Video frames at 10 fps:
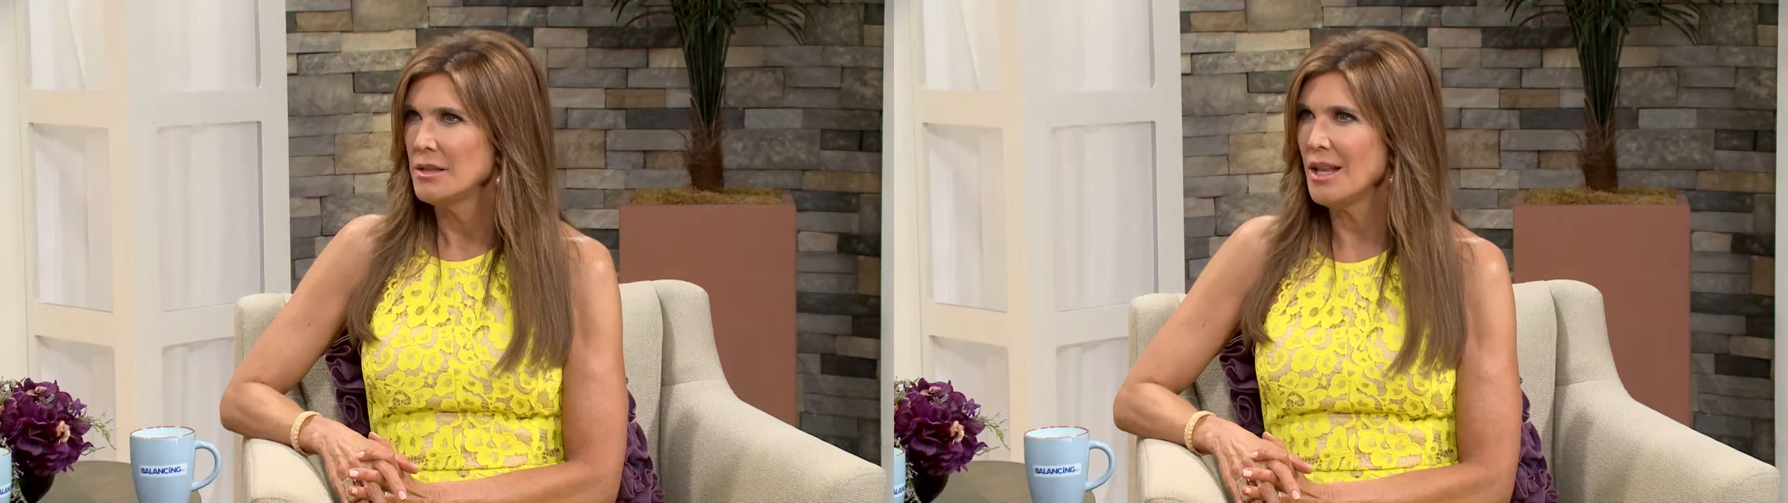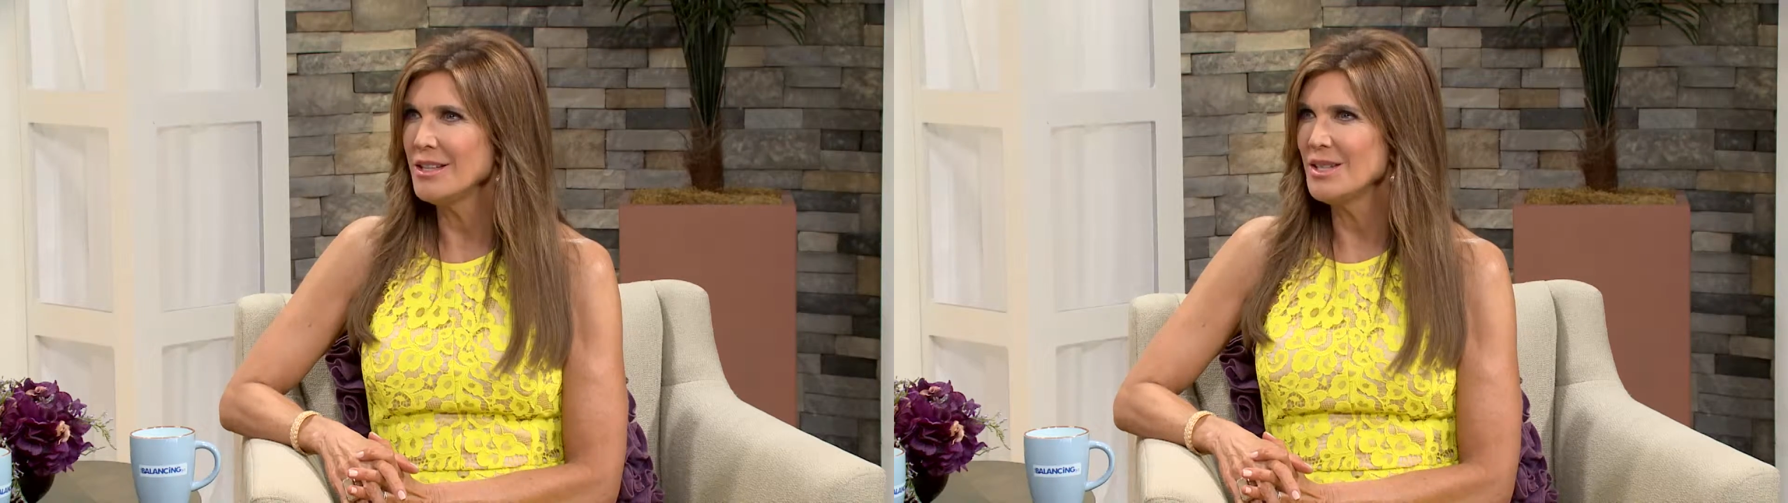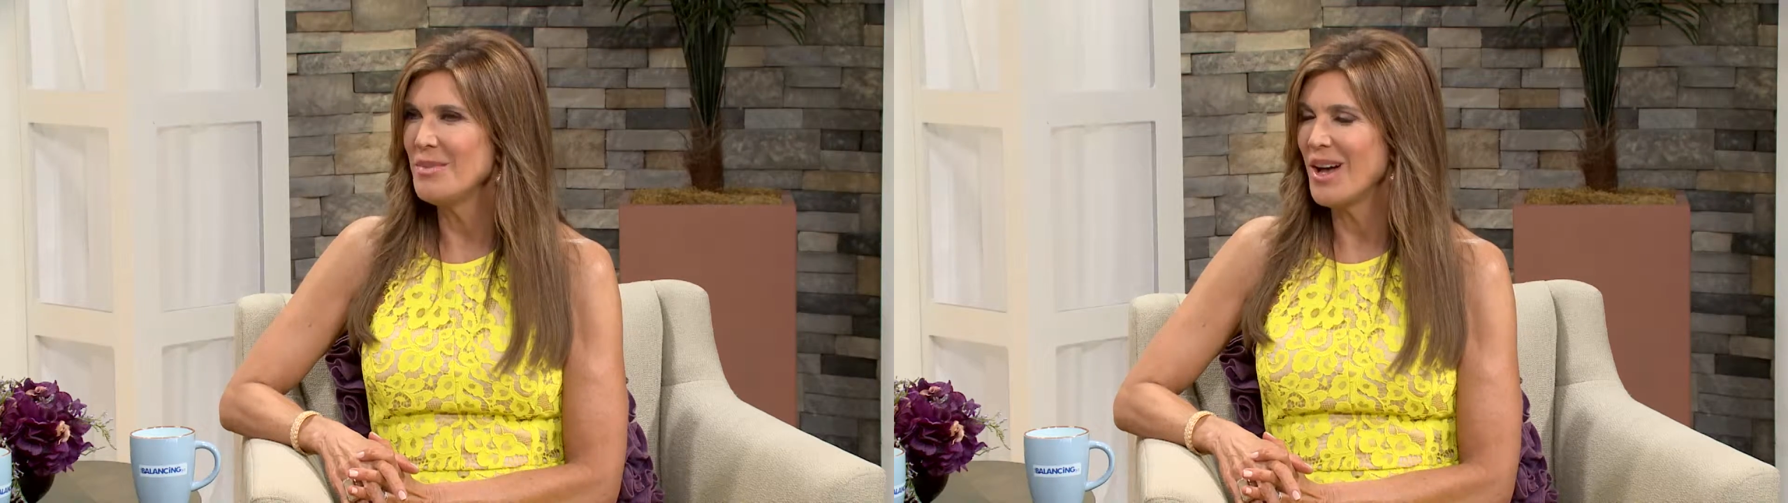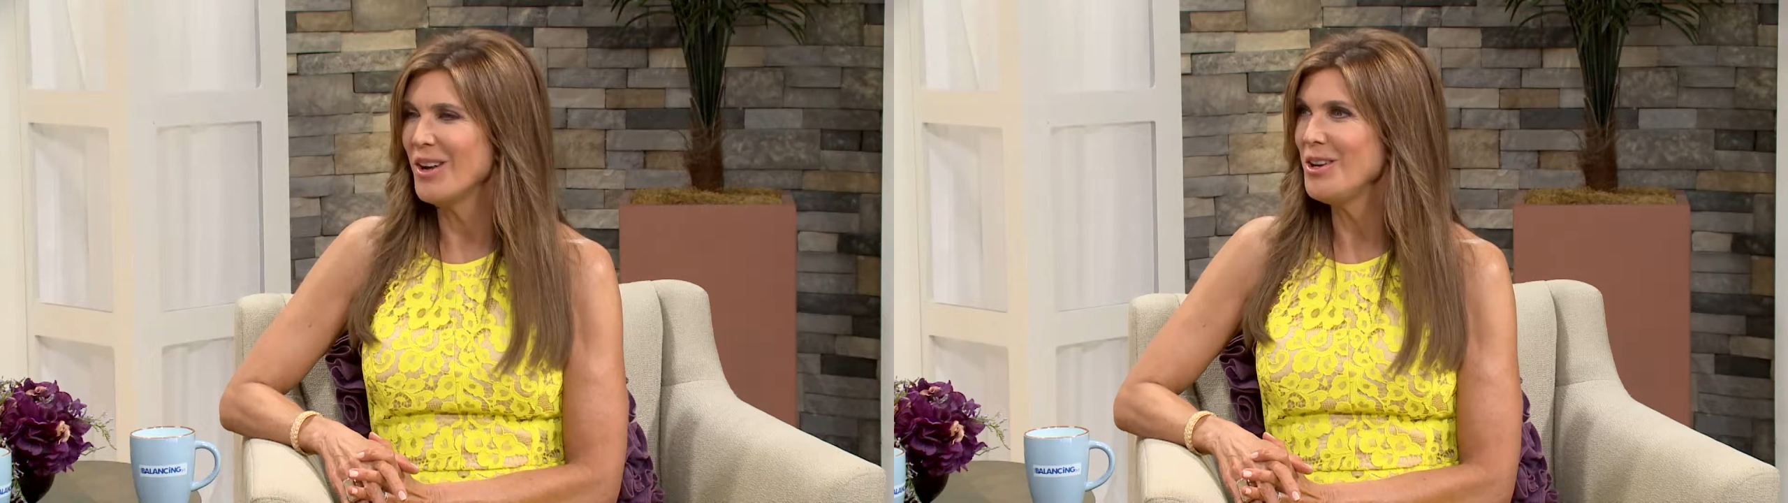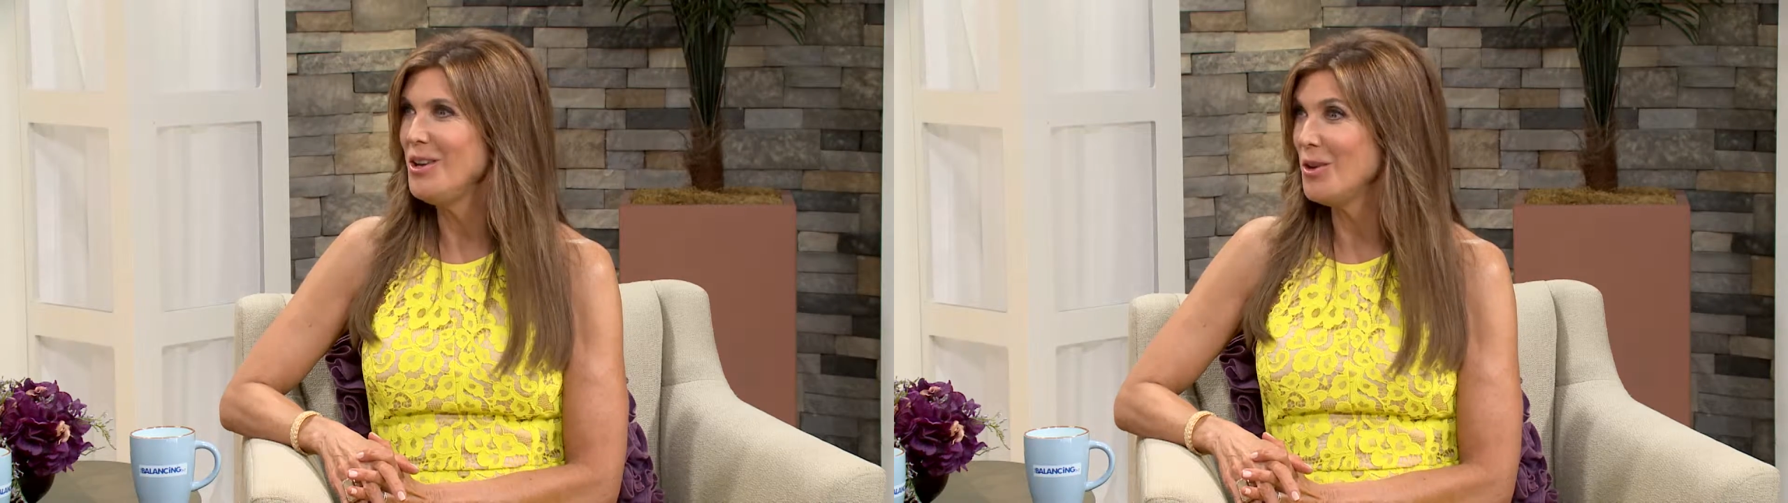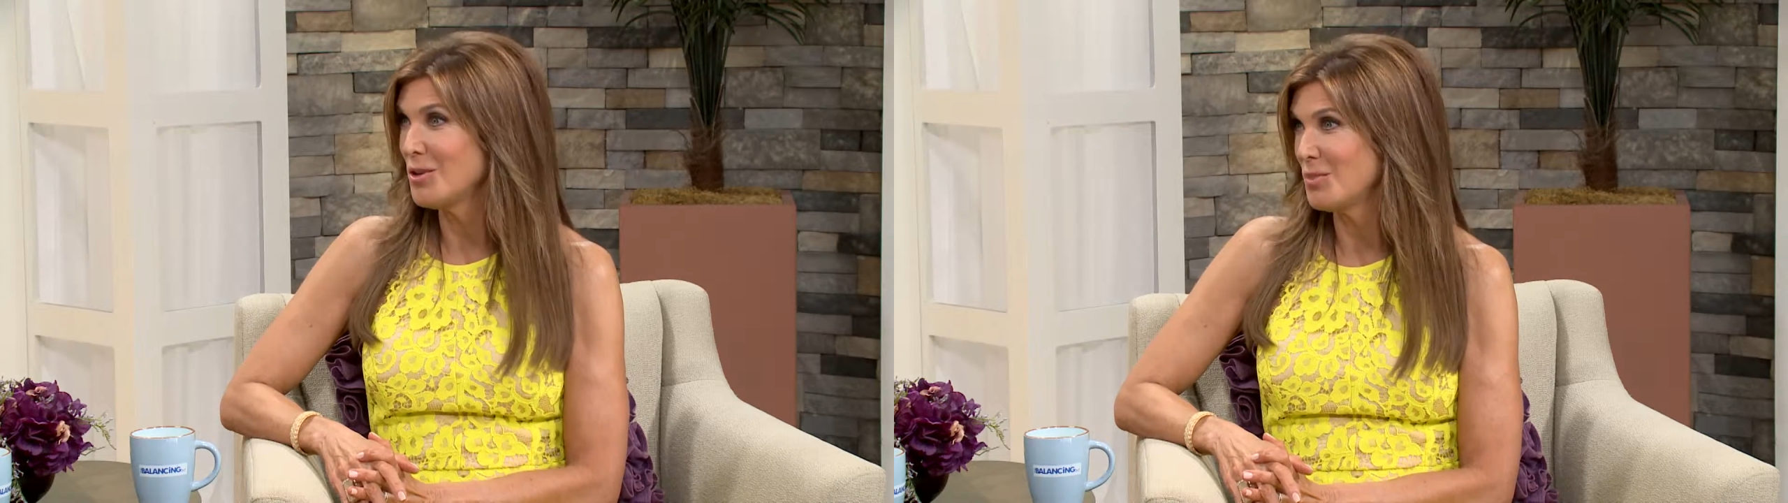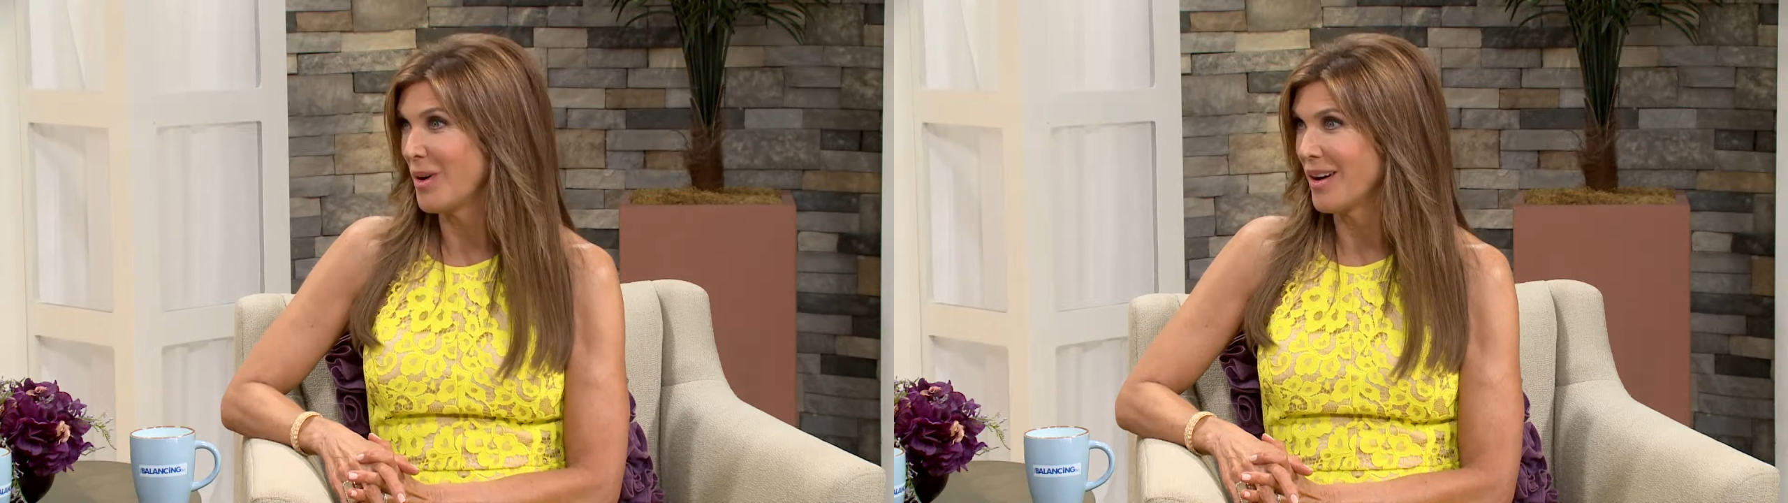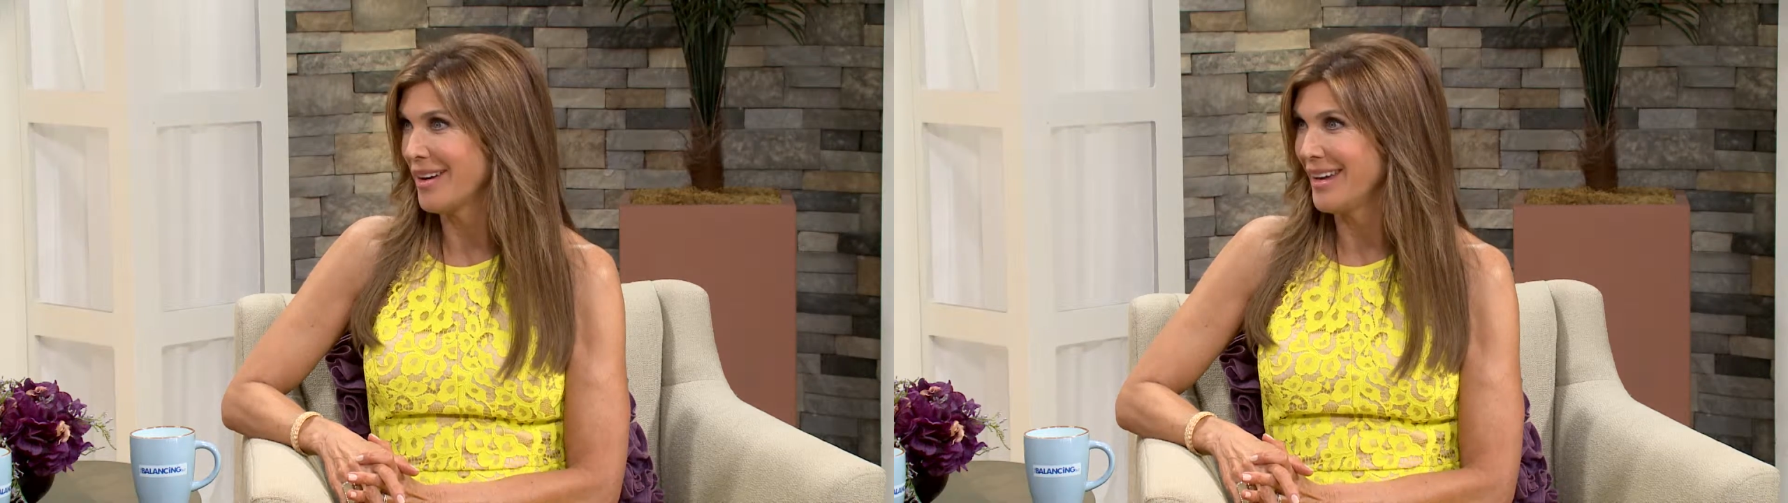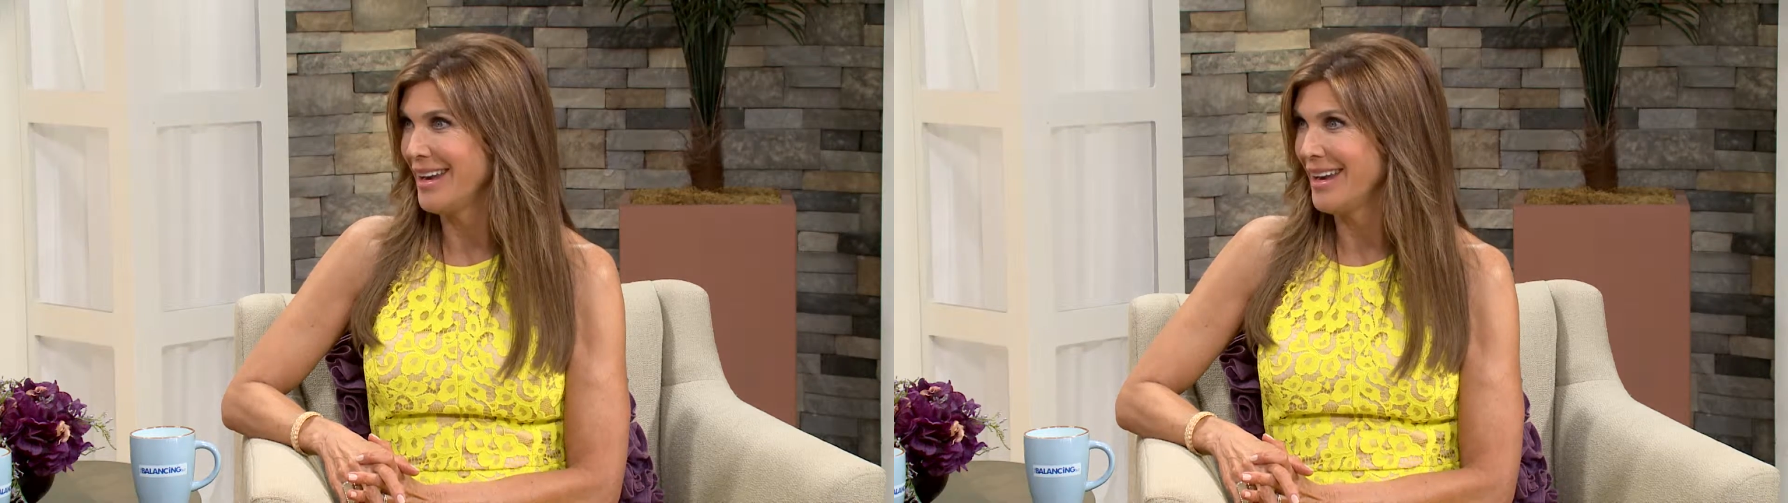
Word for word: Tell us about YouthSpark